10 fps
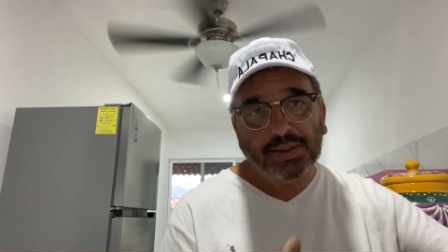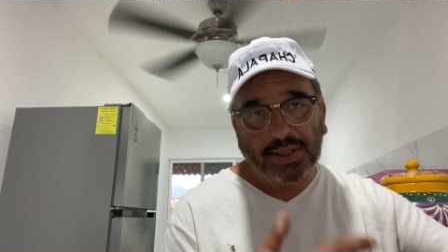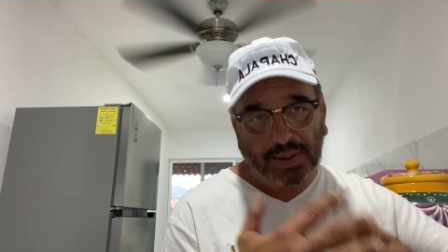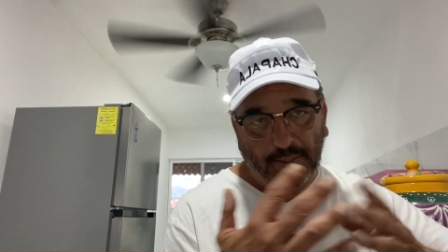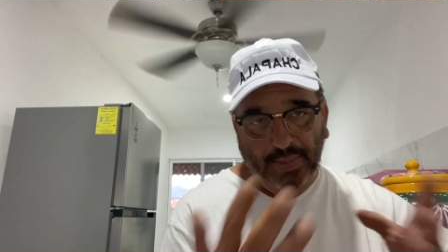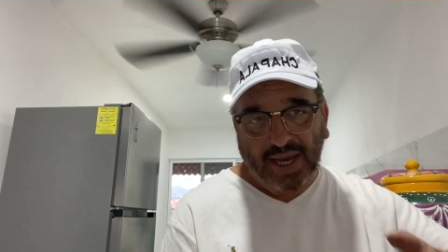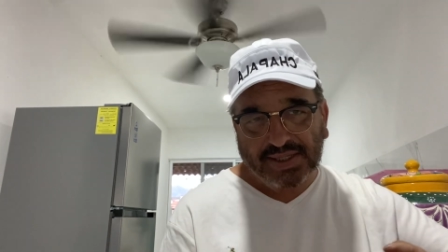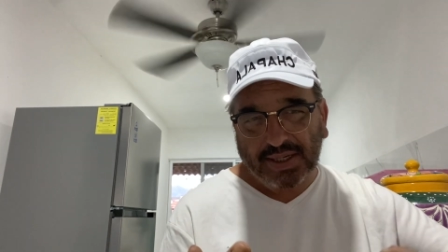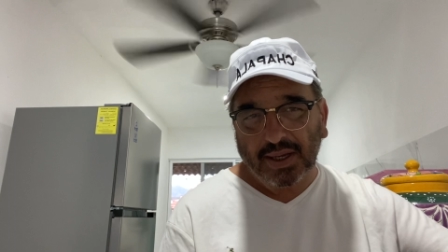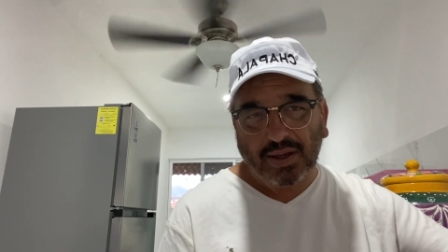to the
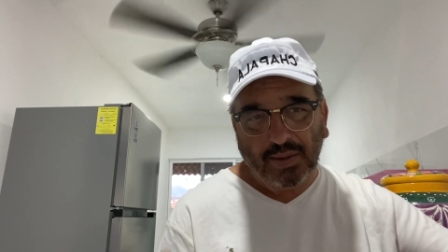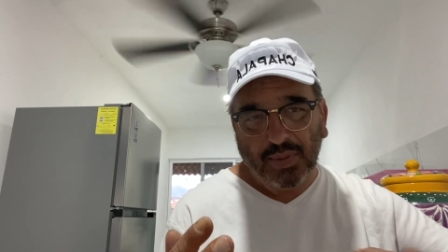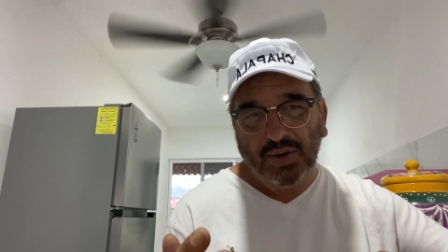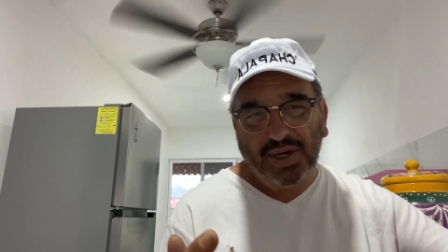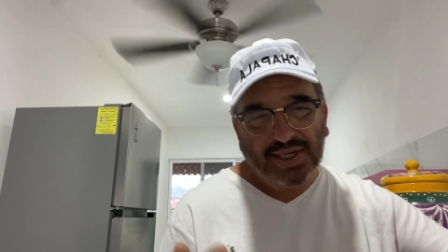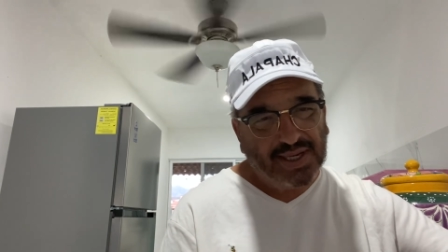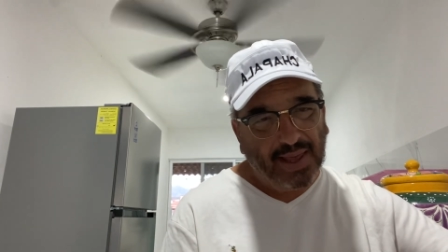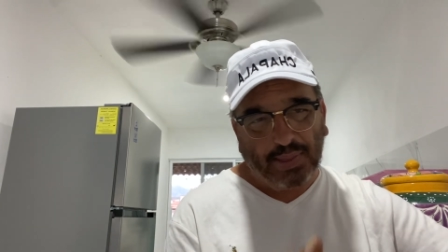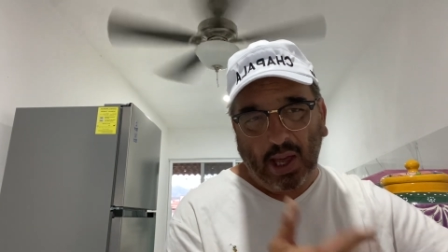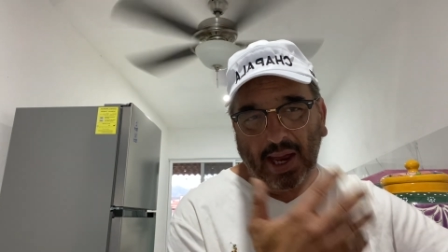Mexican communities, and
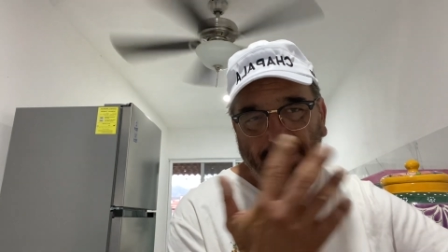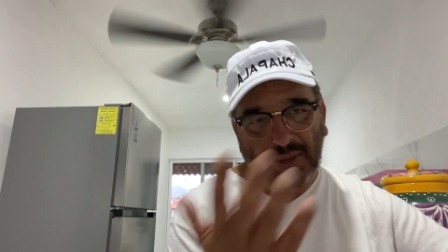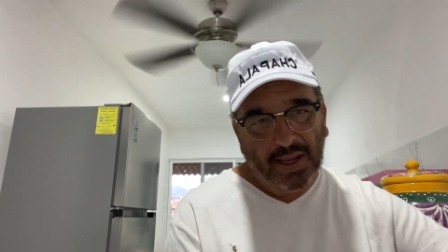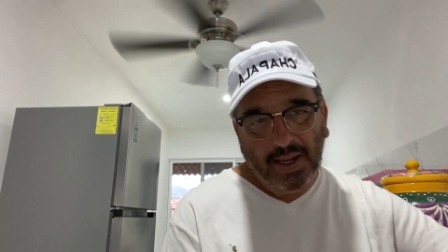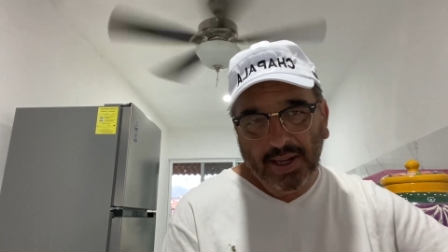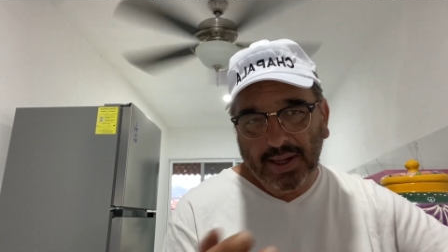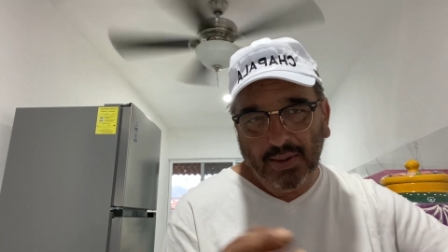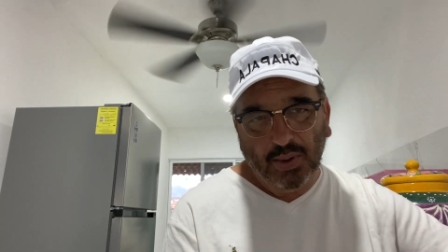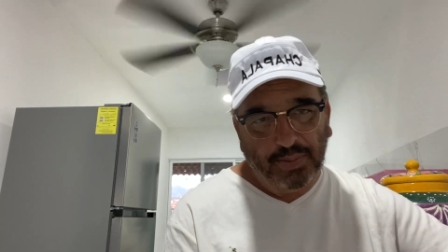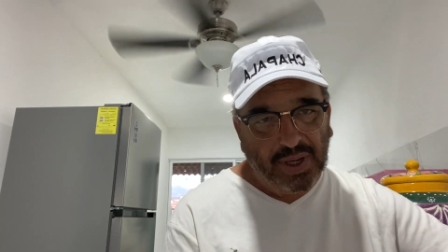I thought
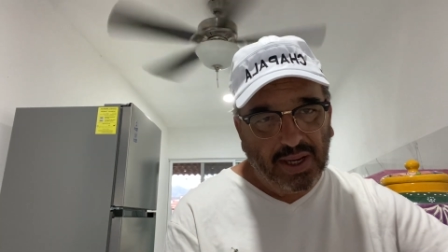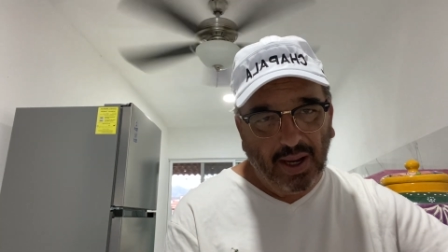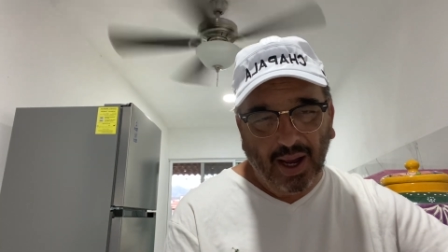it would be